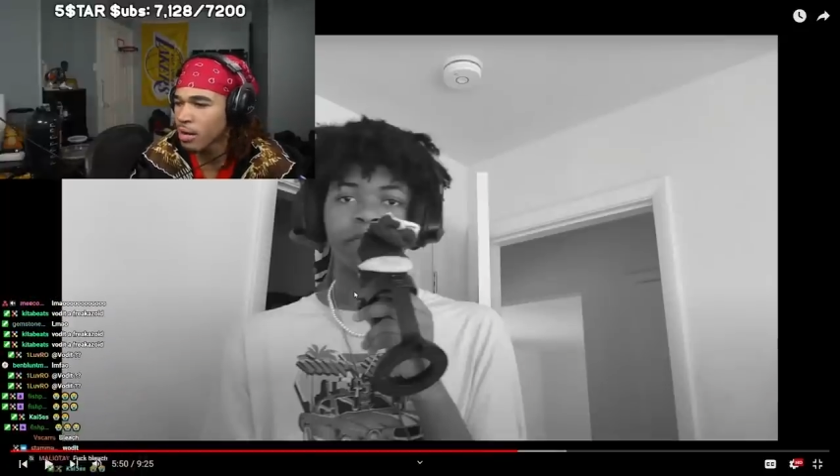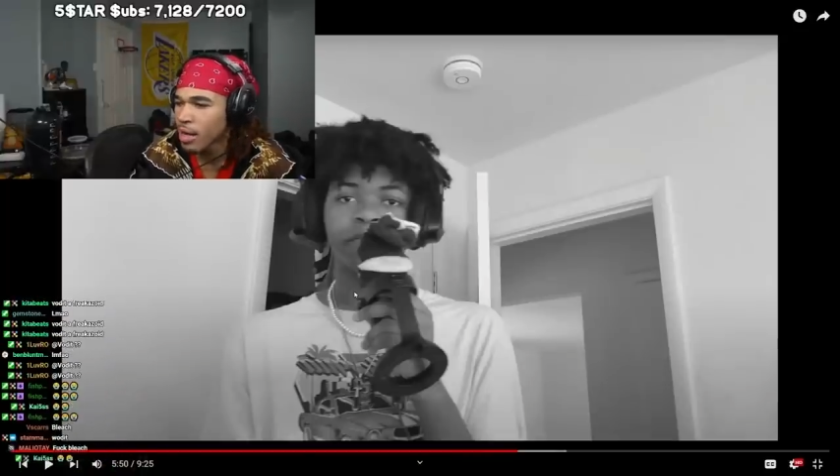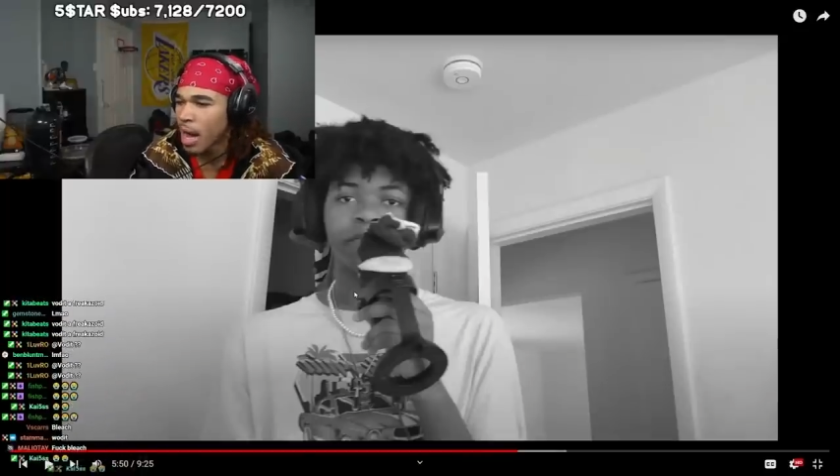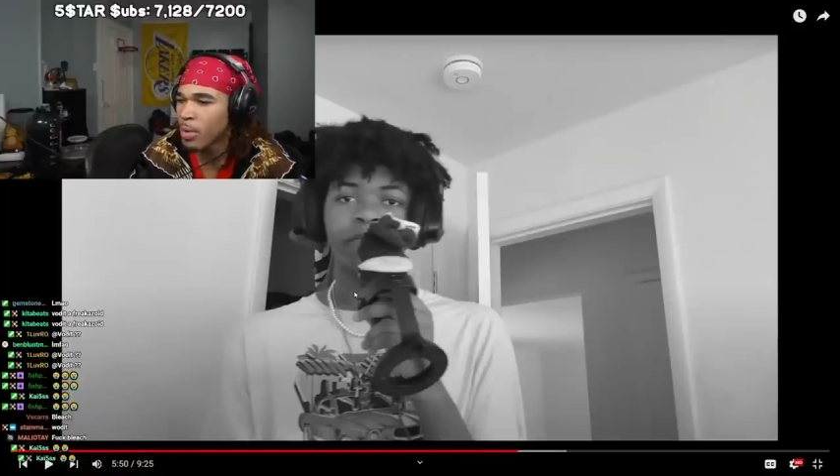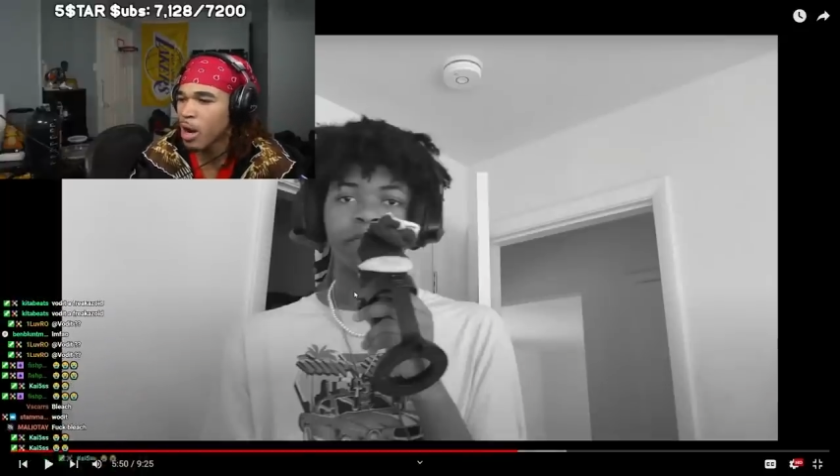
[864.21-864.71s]

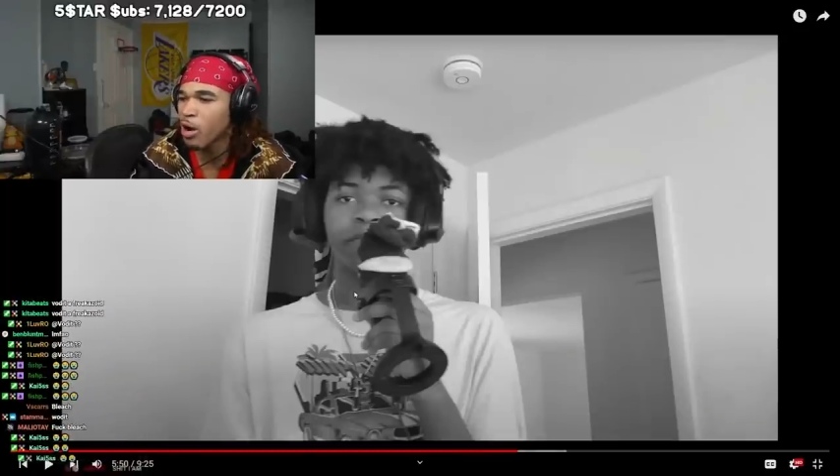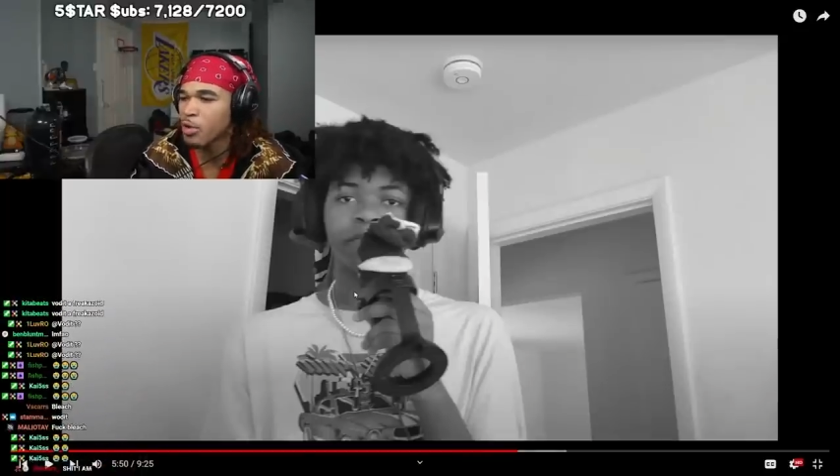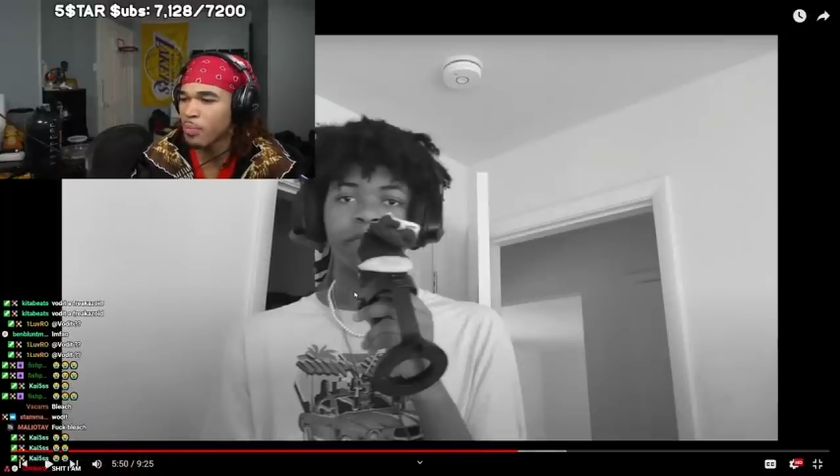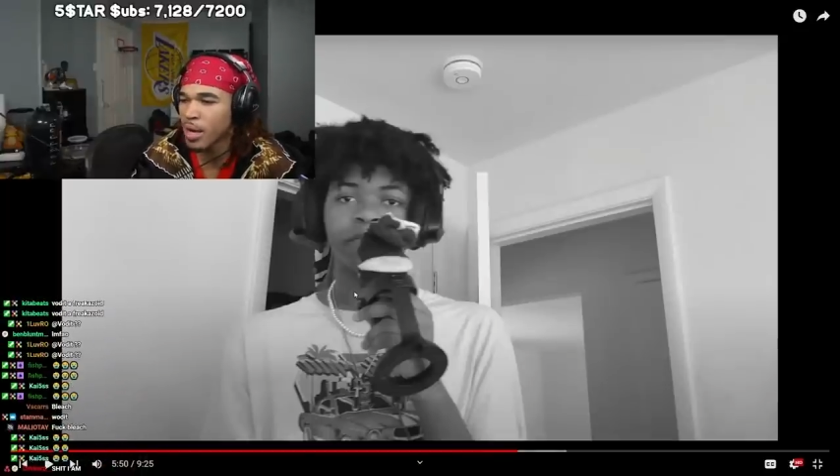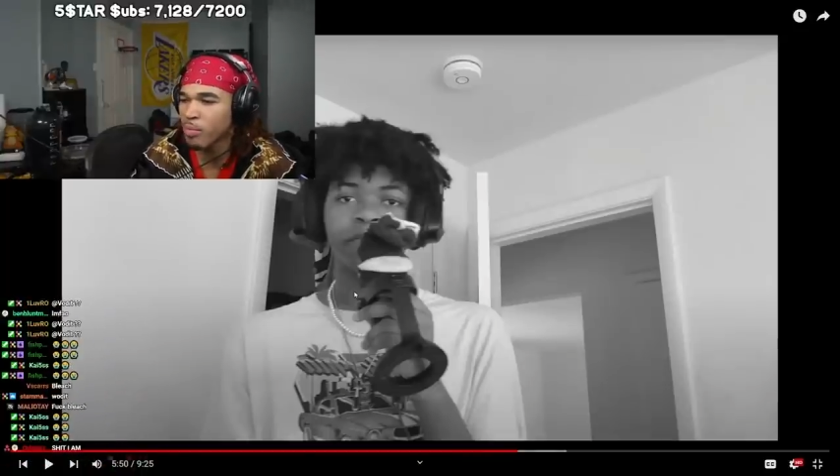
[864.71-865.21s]
I'm gonna call you
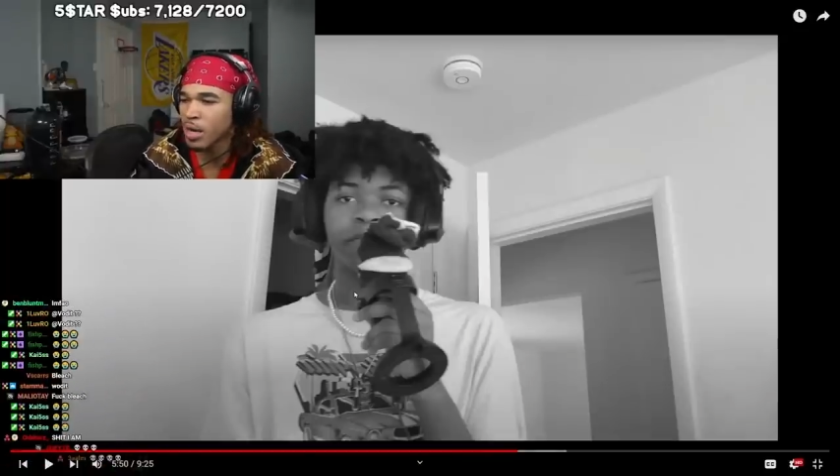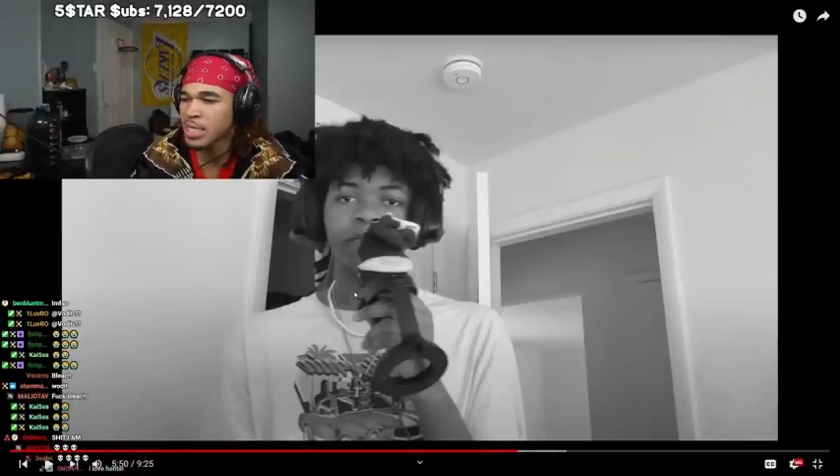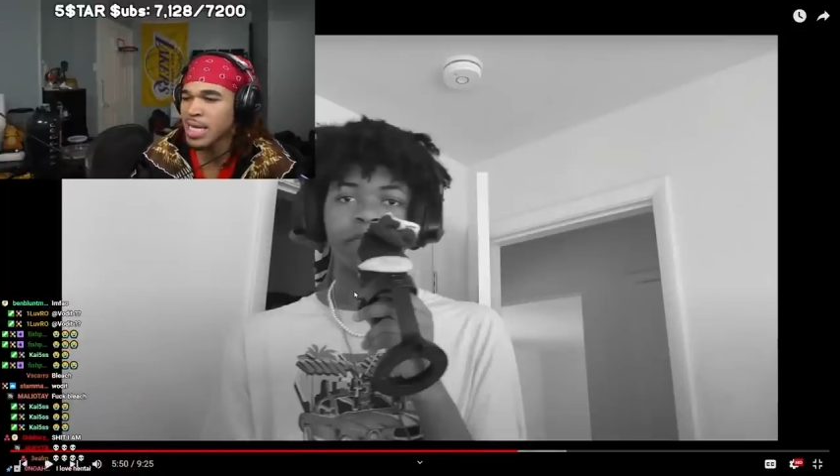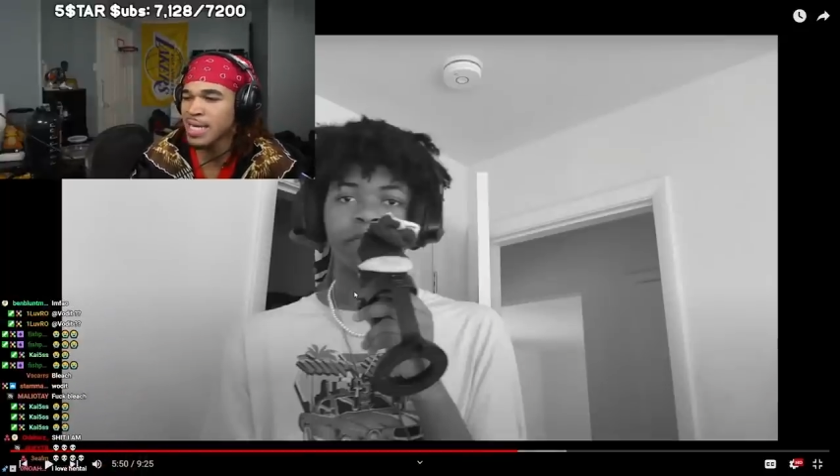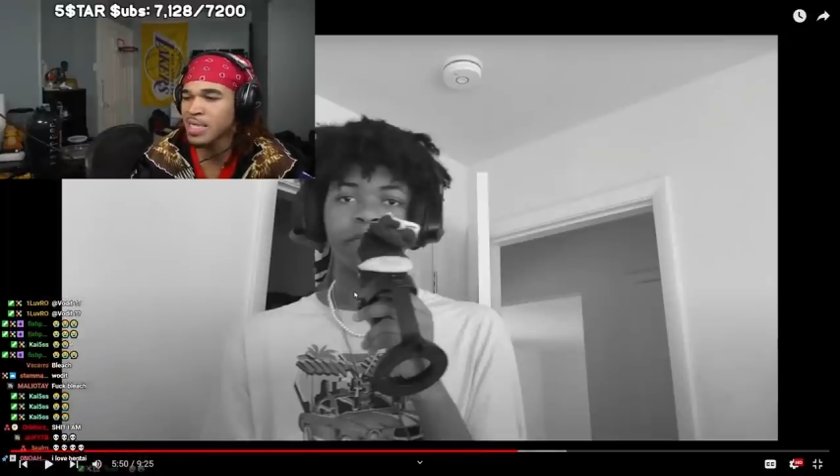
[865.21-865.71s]
Big Bro because
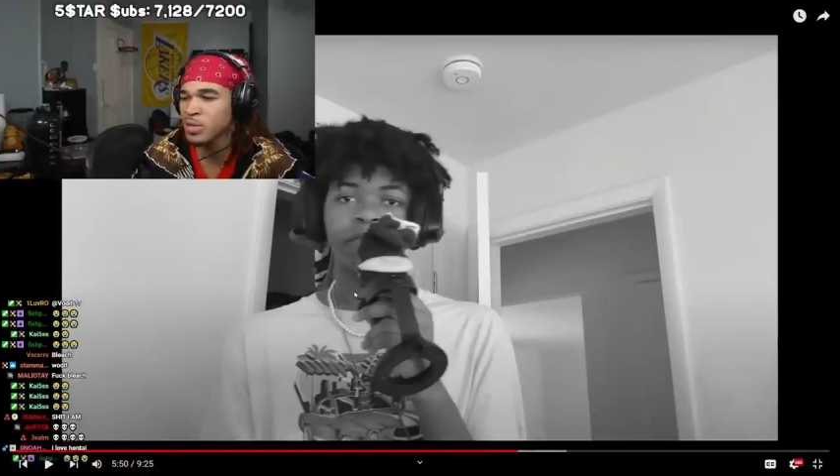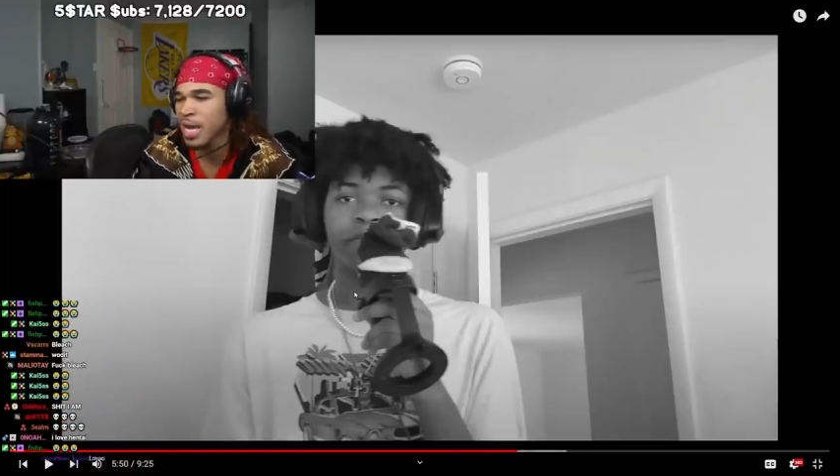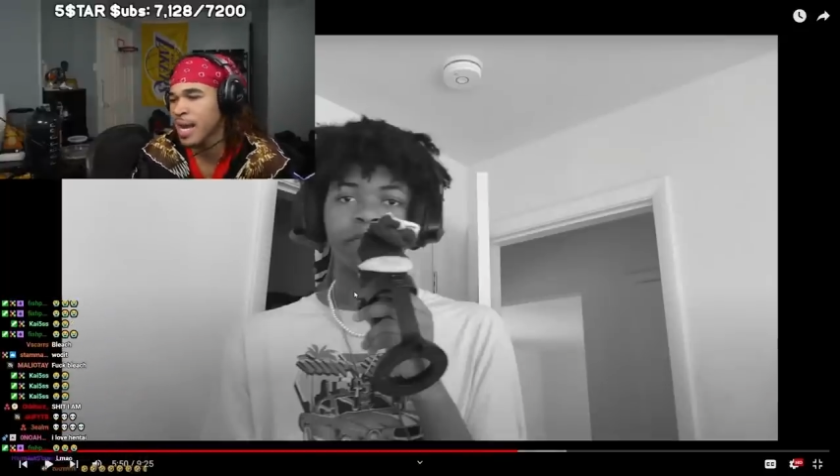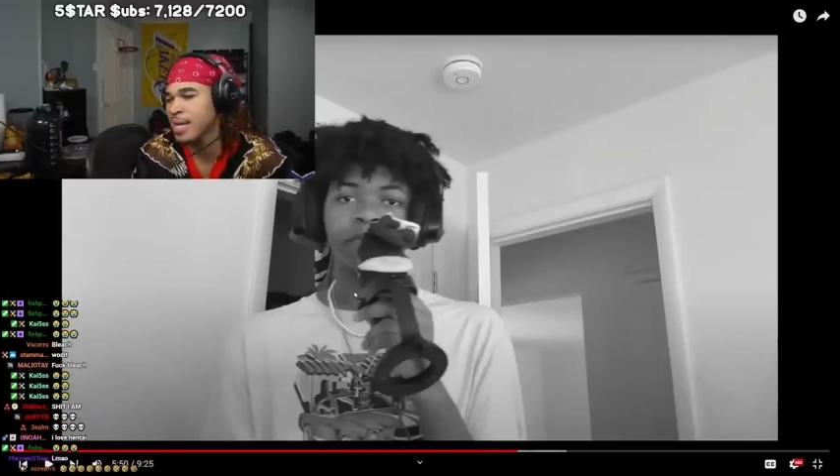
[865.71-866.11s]
I need you to edit